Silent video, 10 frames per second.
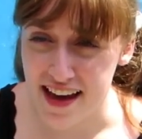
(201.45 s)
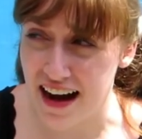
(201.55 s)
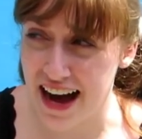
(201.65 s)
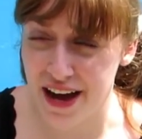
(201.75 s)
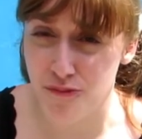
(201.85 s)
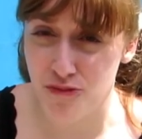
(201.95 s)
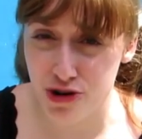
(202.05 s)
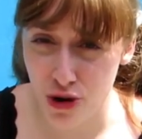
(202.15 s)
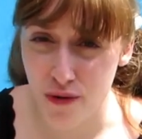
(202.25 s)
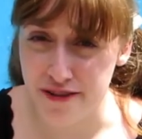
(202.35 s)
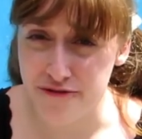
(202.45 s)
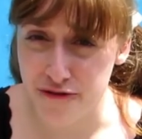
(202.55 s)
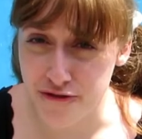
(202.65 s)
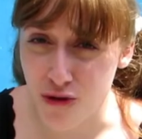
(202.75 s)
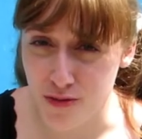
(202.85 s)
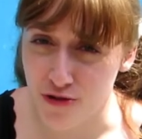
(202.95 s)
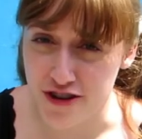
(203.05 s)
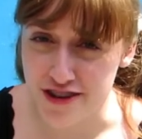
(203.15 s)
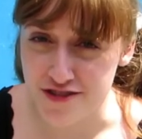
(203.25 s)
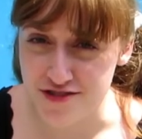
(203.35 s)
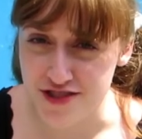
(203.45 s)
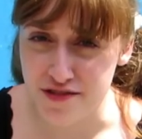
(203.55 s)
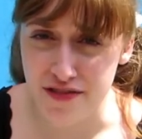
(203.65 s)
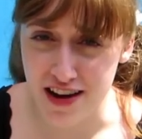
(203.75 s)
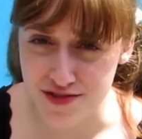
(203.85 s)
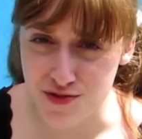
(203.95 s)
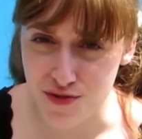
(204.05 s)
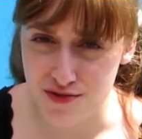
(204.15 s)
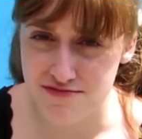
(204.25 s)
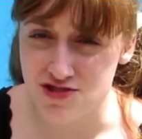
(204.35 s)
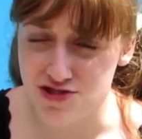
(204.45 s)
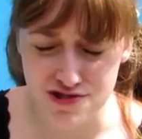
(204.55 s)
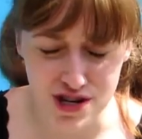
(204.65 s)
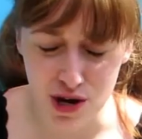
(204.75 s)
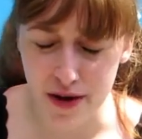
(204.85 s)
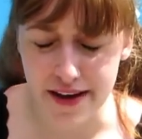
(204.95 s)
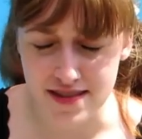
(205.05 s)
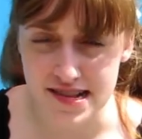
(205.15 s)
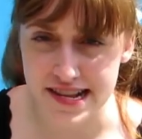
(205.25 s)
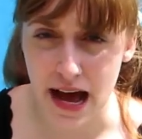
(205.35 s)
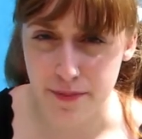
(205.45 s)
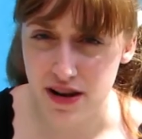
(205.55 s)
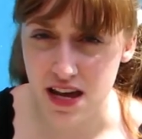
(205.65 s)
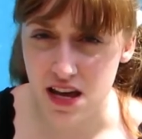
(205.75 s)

I'm going for 4 more years of high school. There's no way this is happening.